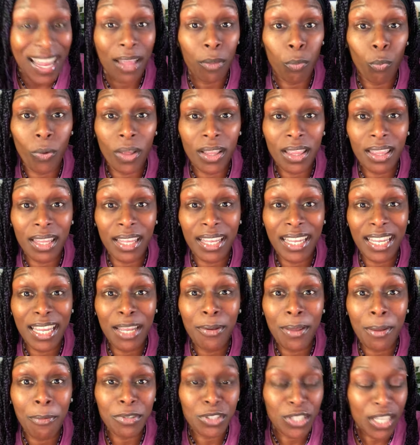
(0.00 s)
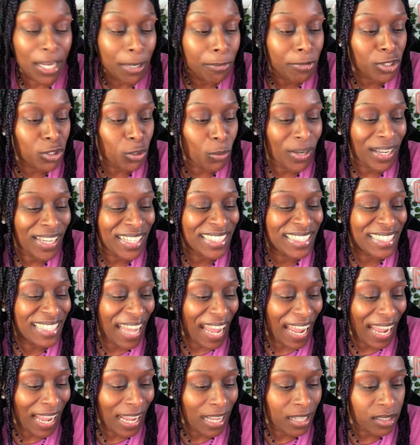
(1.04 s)
And what he, it was, he was doing his
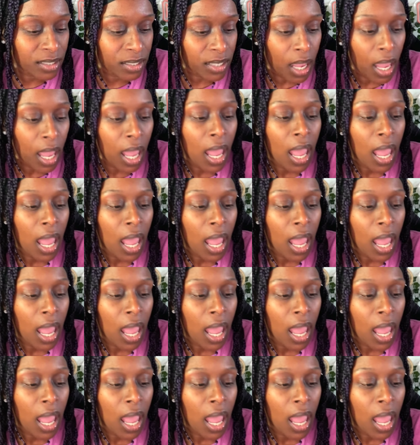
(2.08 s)
dance,